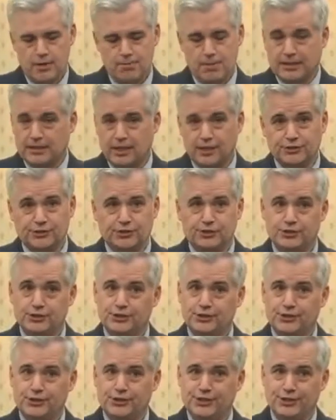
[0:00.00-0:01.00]
because
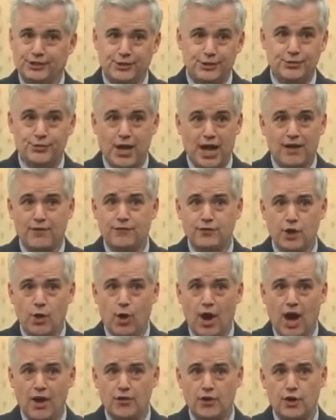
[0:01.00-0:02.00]
you have
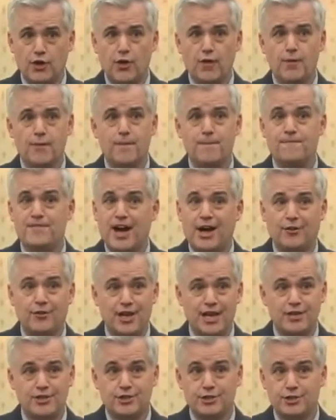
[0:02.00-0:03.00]
no other
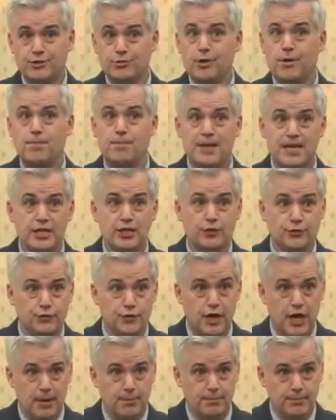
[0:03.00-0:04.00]
foundation to appeal
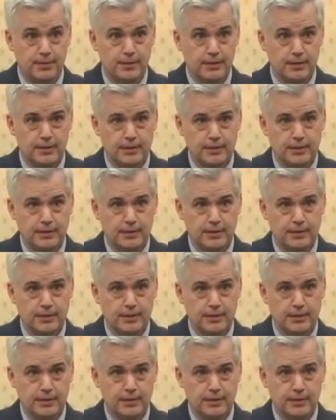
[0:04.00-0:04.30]
from.